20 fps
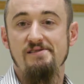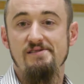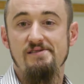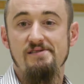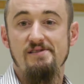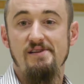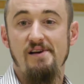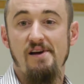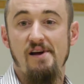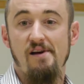
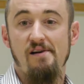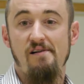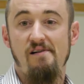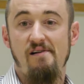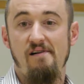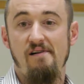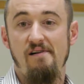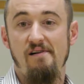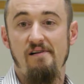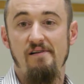Yeah.
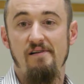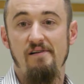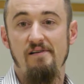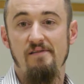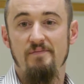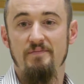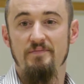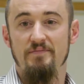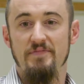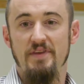
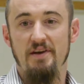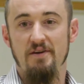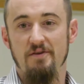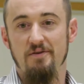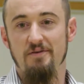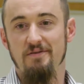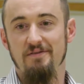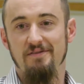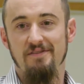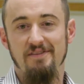
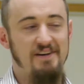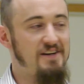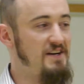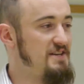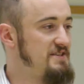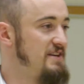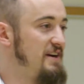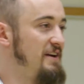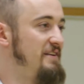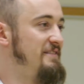Like I
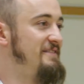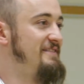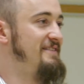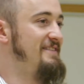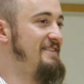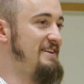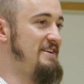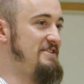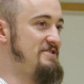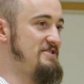said,
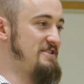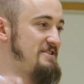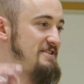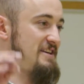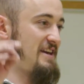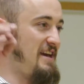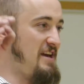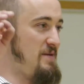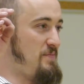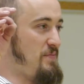you just
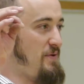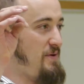keep